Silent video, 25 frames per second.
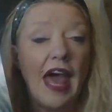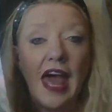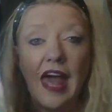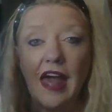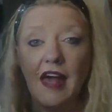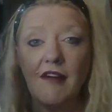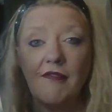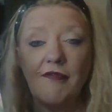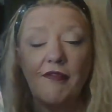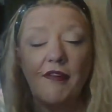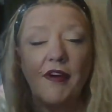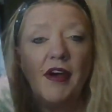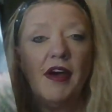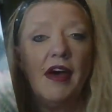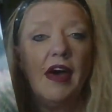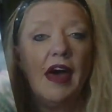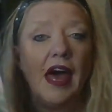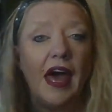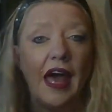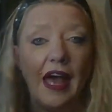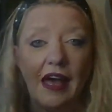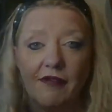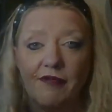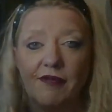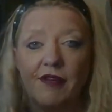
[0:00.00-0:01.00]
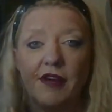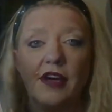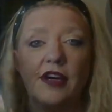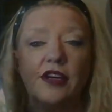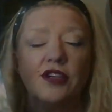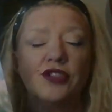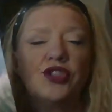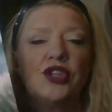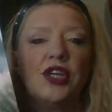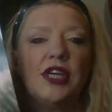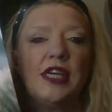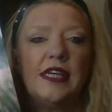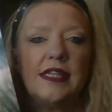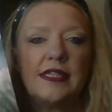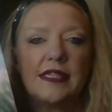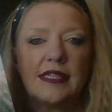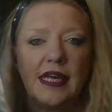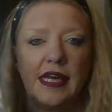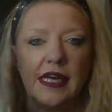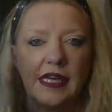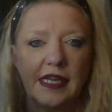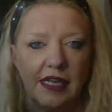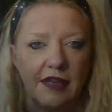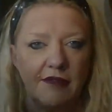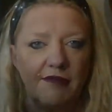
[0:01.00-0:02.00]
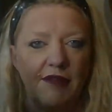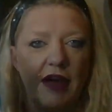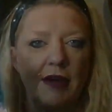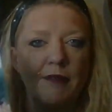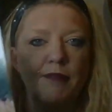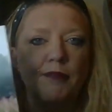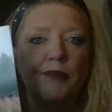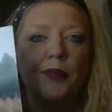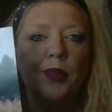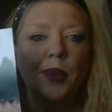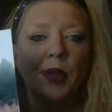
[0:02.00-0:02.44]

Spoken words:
ever she is at an event,